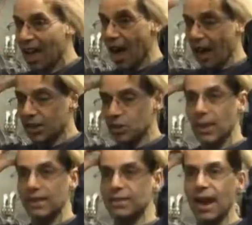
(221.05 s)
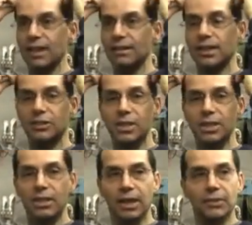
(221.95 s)
I could do that static
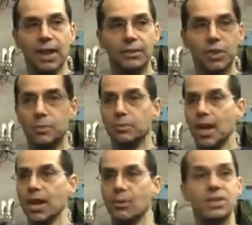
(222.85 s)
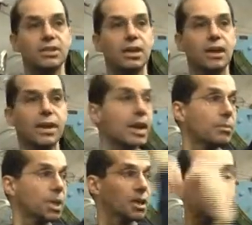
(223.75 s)
electricity thing, right? My hair would stand on end
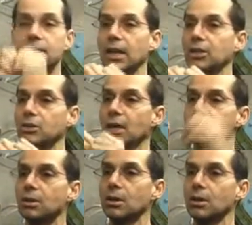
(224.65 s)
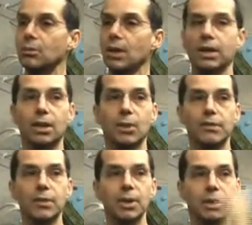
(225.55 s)
because the electrons want to get away
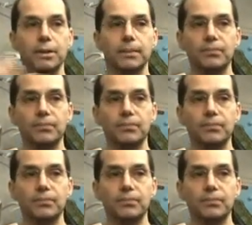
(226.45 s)
from each other.